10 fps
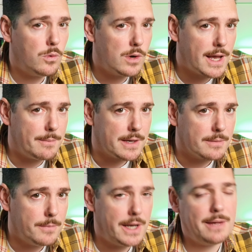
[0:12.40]

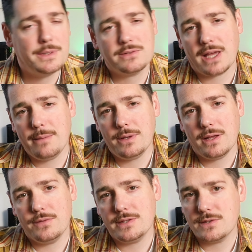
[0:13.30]
Wargaming. My name is Damon,
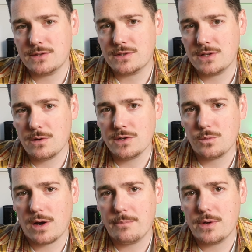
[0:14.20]
and this is the series
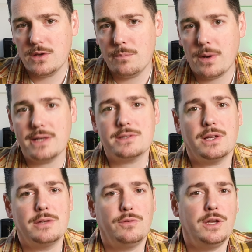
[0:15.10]
where I bring you
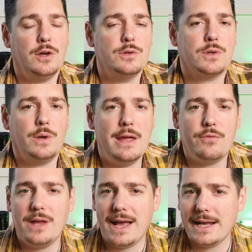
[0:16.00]
bite-sized videos on
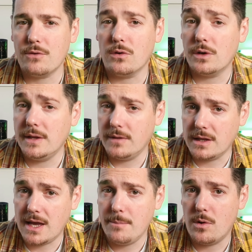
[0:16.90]
every hanger-on in the
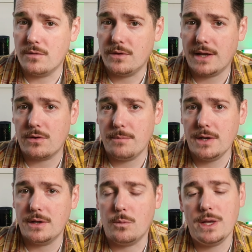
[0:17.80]
game of Necromunda.